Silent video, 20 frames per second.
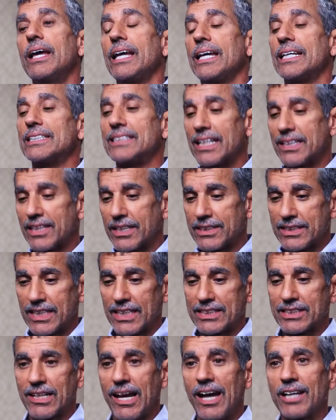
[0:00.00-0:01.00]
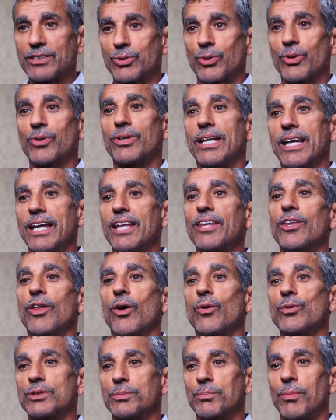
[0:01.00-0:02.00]
is that the testosterone in
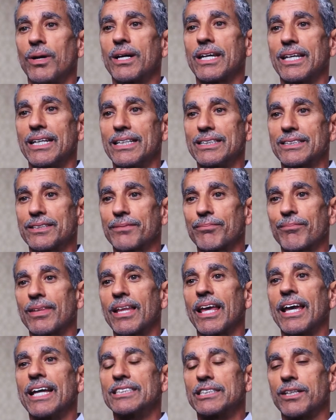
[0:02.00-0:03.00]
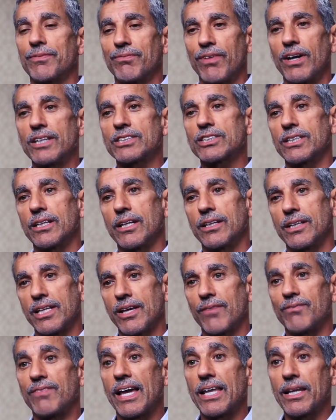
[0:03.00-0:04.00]
those monkeys is a function of the
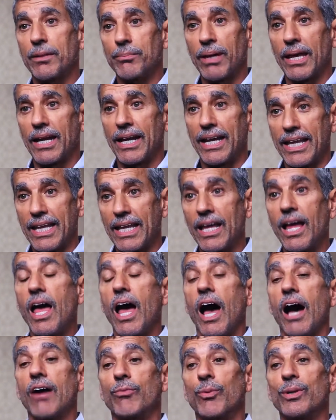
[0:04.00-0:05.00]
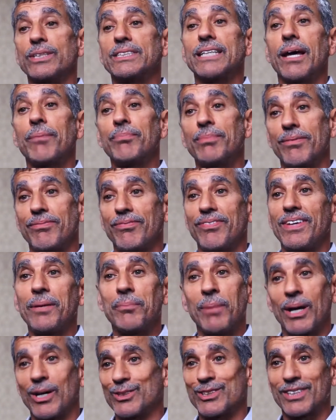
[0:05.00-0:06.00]
availability of receptive
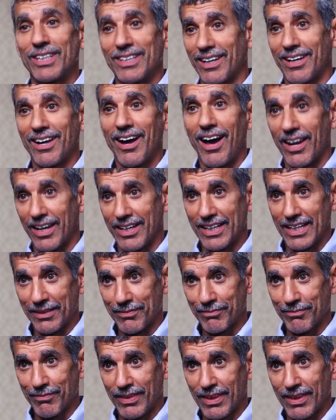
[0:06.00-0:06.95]
females in the colony.